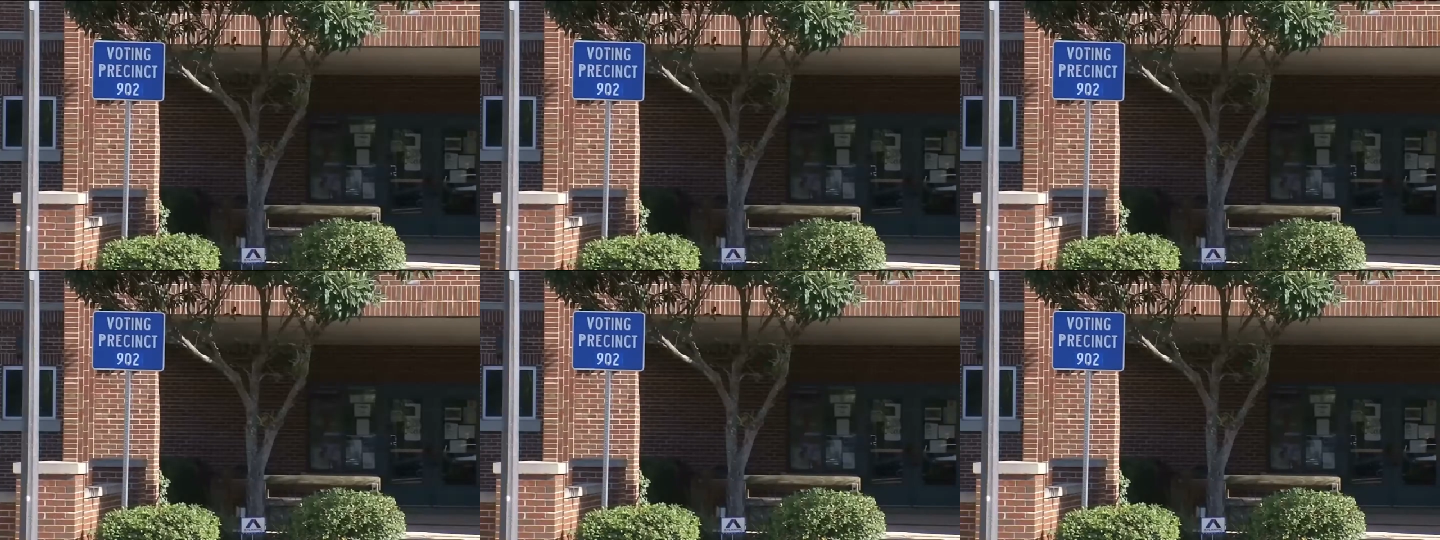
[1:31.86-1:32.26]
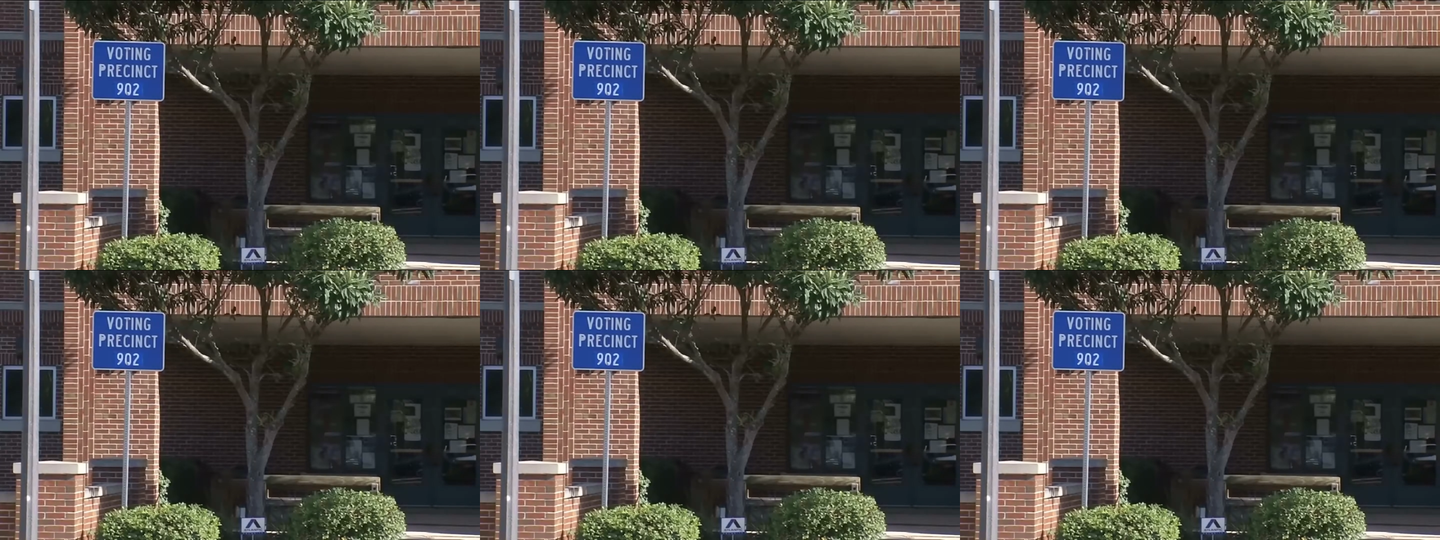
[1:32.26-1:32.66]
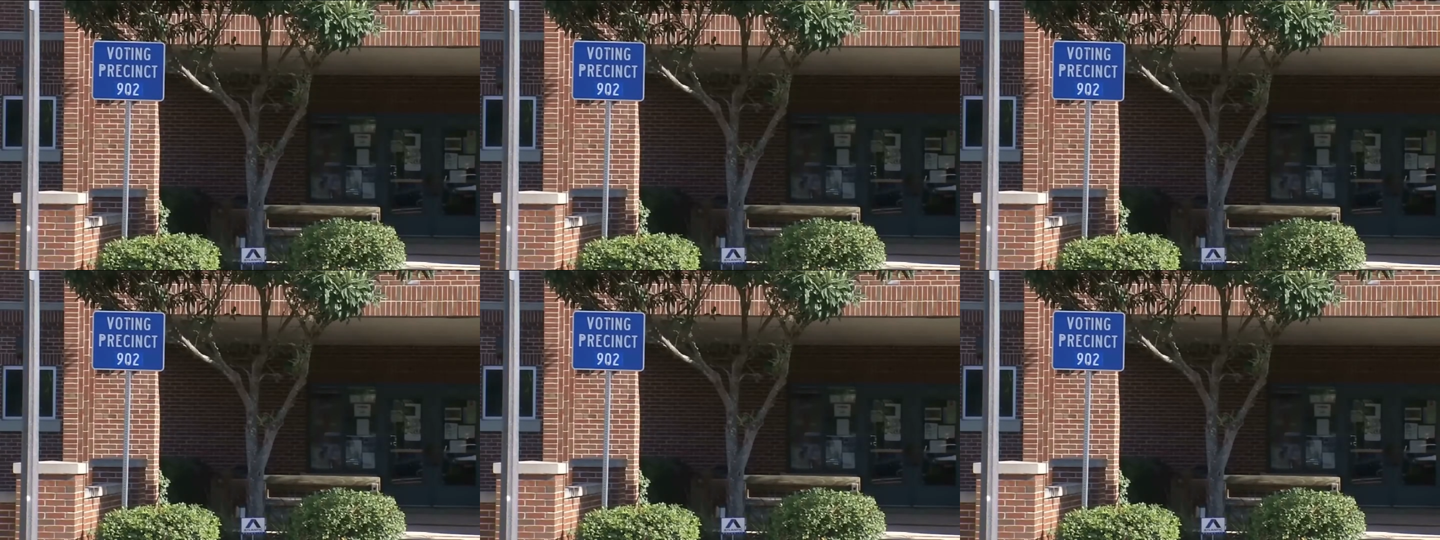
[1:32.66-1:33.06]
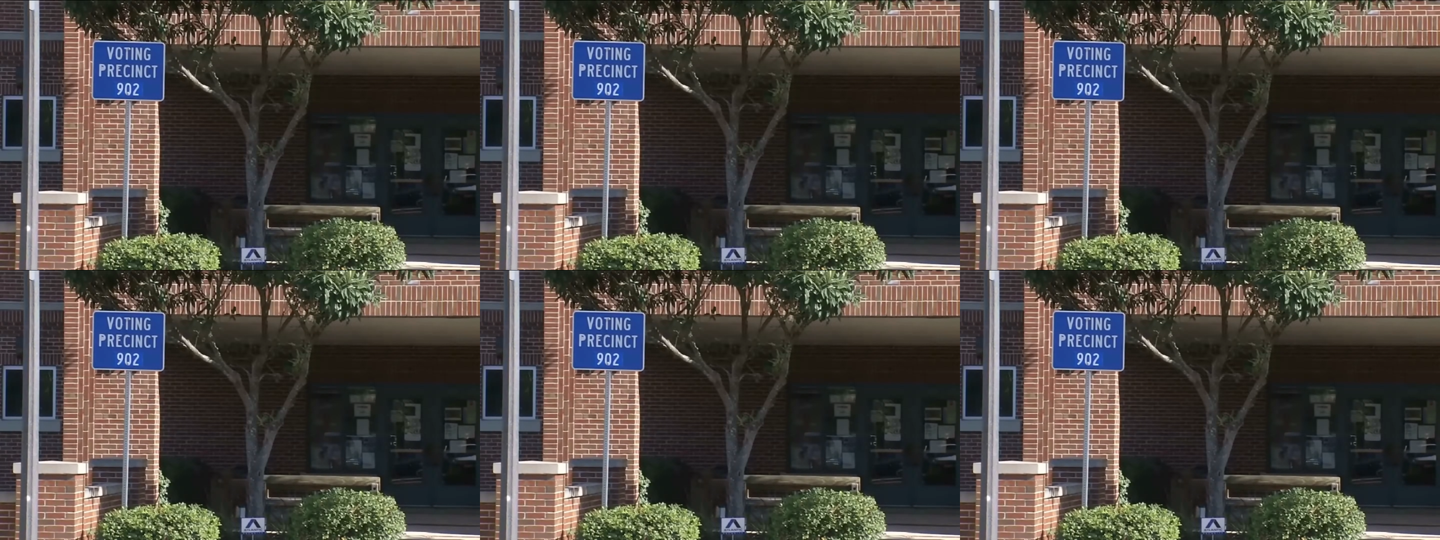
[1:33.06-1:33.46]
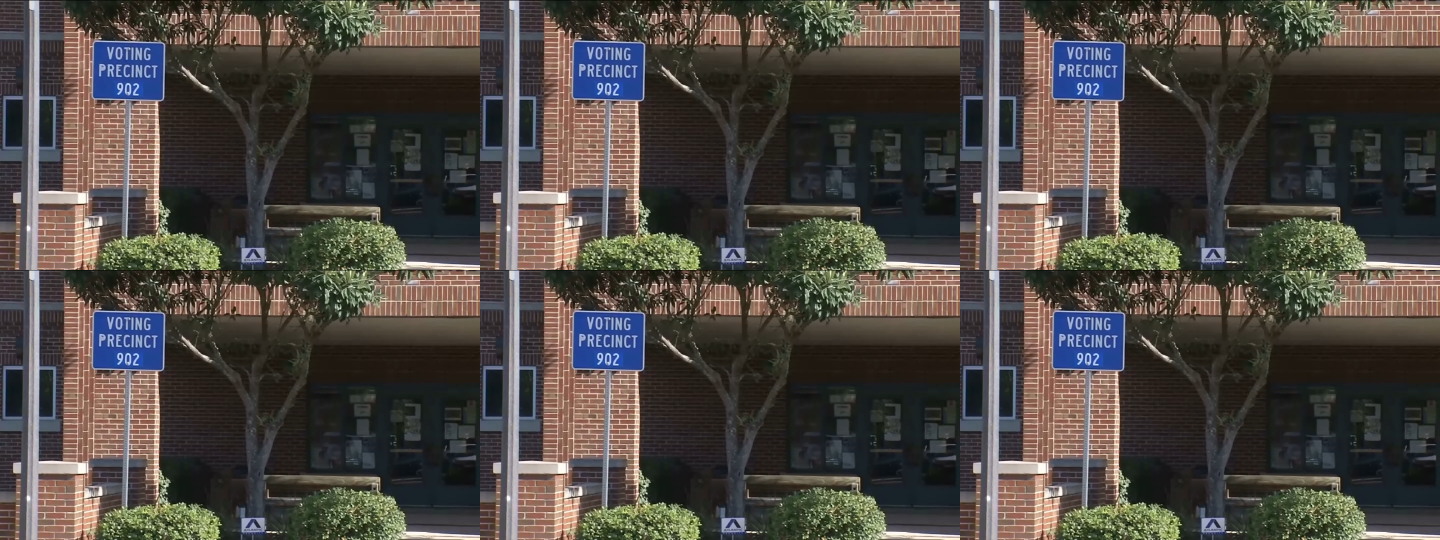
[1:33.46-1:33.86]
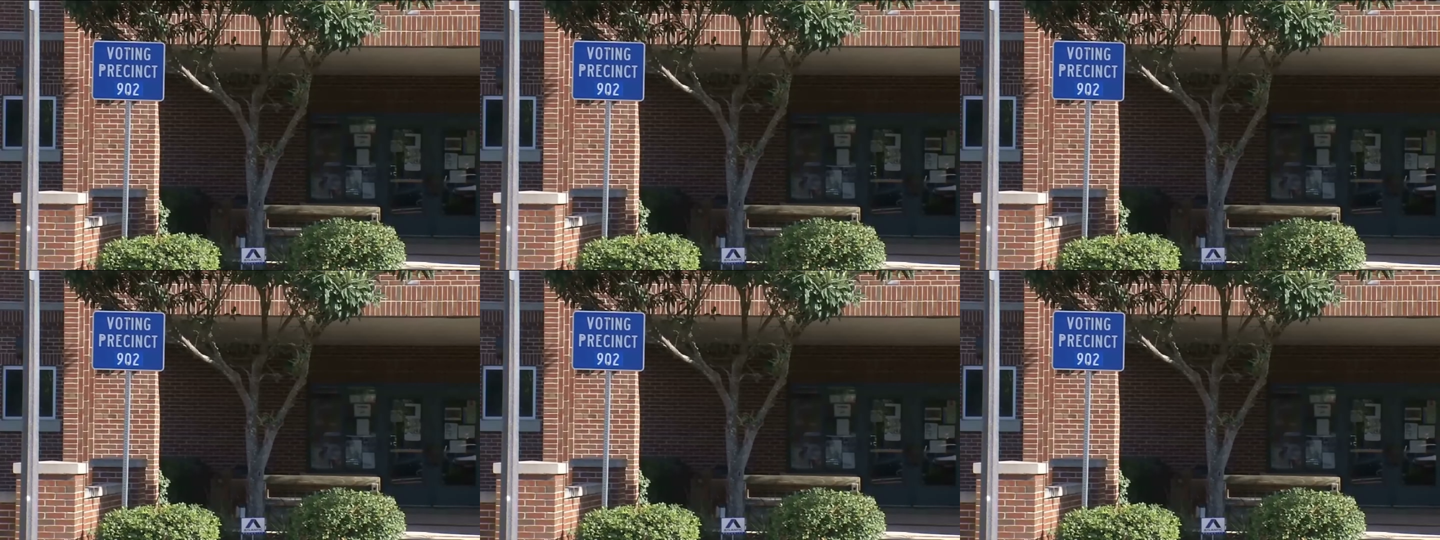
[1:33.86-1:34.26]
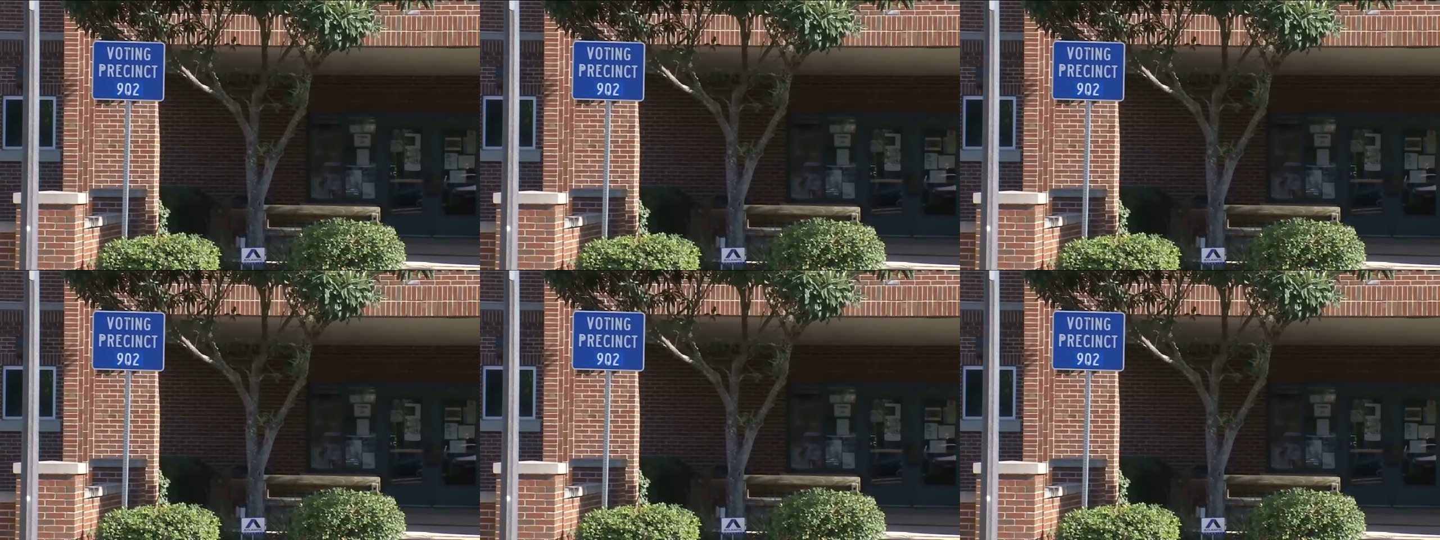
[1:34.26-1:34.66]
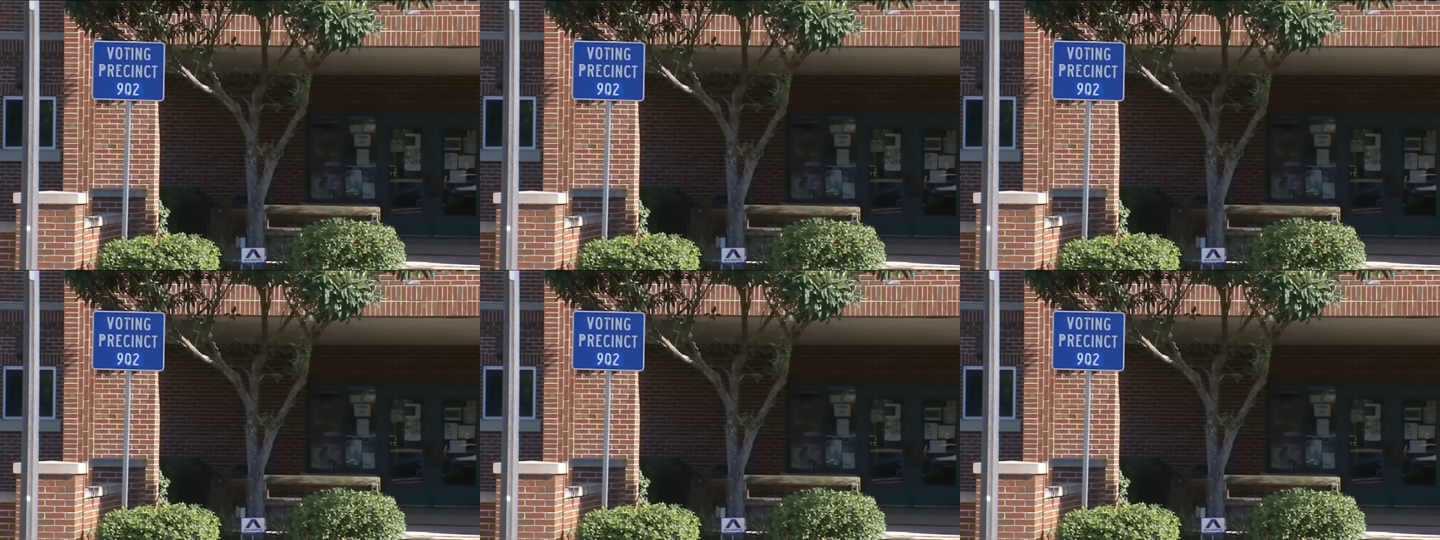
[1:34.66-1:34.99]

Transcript: [unreadable: no face in view]